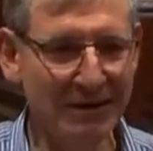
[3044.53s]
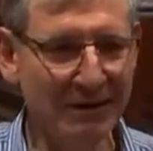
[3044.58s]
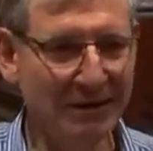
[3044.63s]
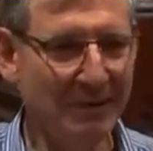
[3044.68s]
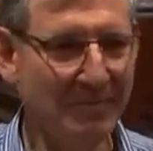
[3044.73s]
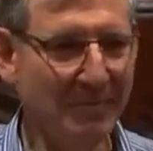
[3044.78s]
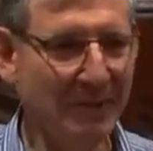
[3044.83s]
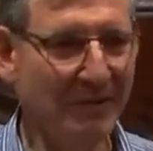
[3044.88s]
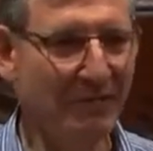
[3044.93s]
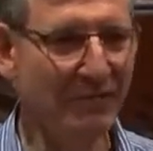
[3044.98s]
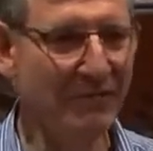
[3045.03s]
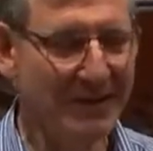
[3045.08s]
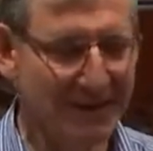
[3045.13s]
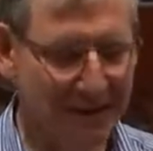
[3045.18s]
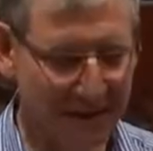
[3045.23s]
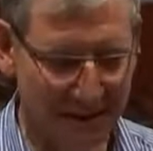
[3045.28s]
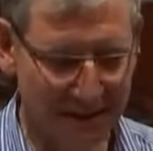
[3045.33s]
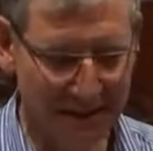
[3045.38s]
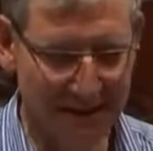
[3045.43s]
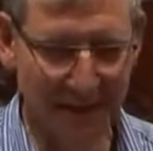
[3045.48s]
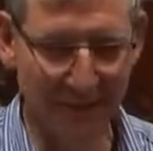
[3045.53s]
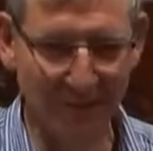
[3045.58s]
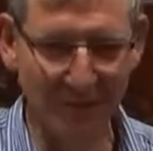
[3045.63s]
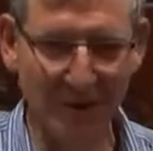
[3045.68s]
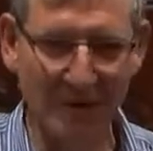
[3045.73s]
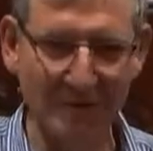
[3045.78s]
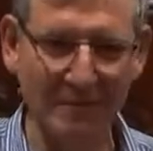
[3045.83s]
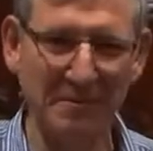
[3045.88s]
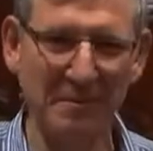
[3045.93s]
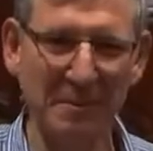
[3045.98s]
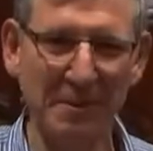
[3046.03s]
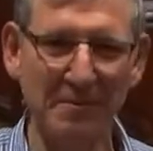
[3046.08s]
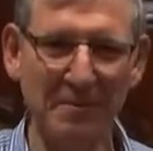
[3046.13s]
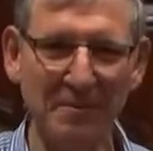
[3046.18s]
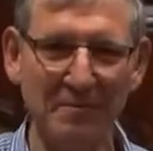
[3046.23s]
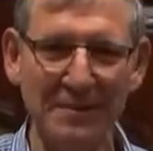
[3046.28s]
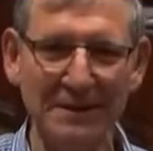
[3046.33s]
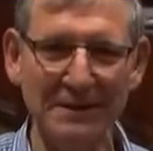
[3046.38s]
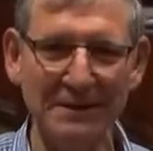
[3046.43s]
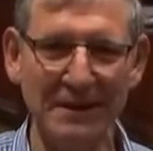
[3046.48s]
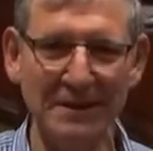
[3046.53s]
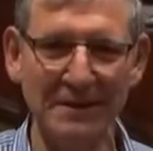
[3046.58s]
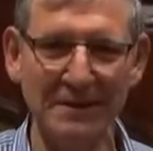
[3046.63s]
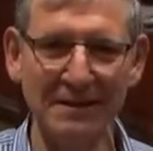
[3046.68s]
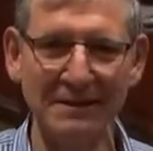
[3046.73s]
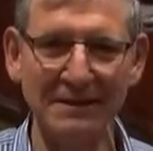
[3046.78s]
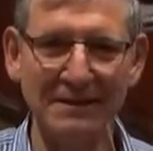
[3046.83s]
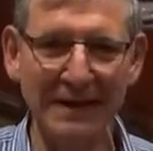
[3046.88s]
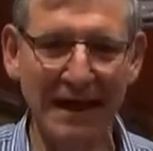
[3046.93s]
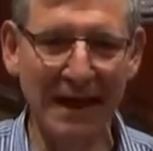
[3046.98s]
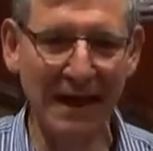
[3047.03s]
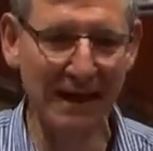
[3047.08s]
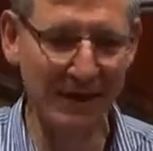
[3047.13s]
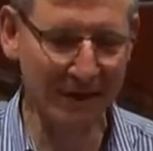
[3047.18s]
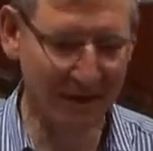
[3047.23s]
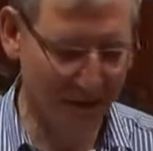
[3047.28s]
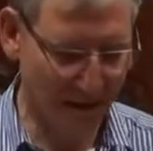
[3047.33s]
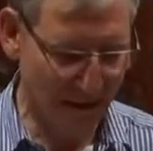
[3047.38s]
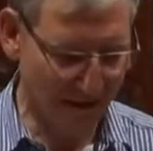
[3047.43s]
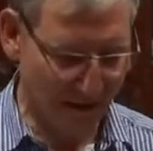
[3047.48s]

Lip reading: it can be risky sometimes. People misunderstand.